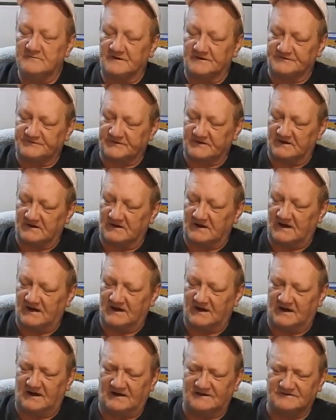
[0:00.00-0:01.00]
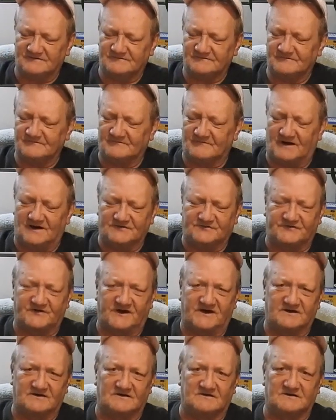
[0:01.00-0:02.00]
But uh, I got my
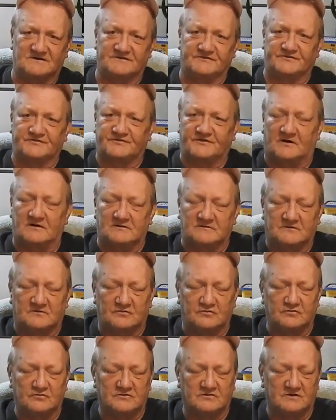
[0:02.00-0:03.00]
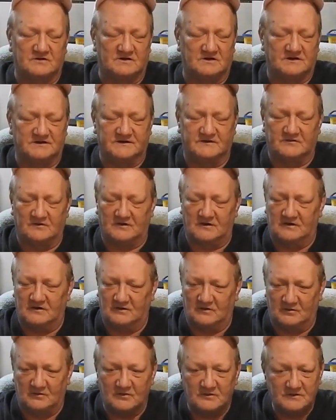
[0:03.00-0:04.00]
channel is starting to really
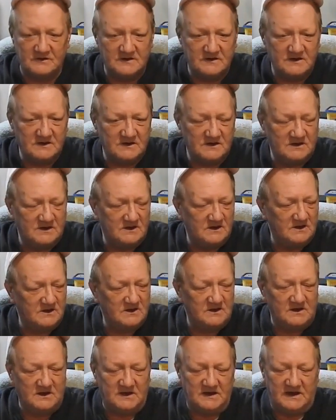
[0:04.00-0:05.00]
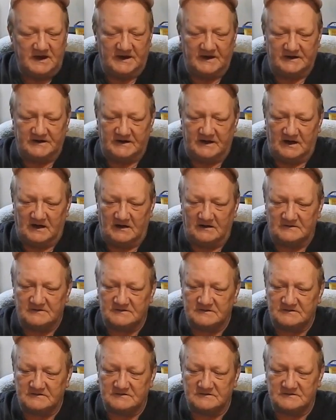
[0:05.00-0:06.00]
grow, and uh,